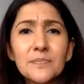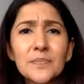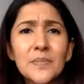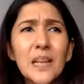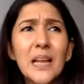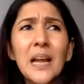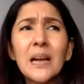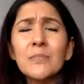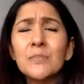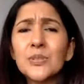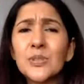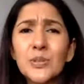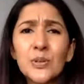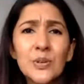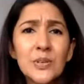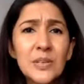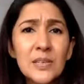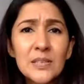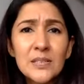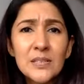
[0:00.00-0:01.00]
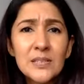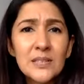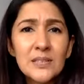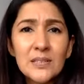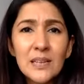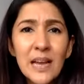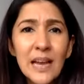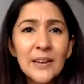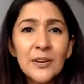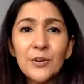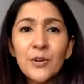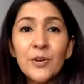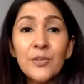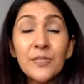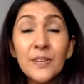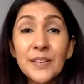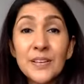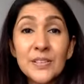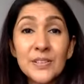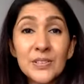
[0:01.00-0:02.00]
I'm sure I don't know if
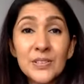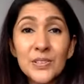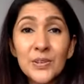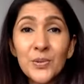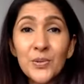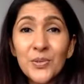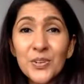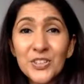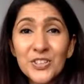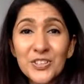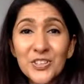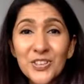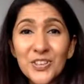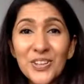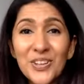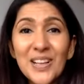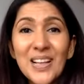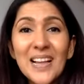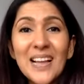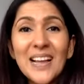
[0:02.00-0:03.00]
he's the original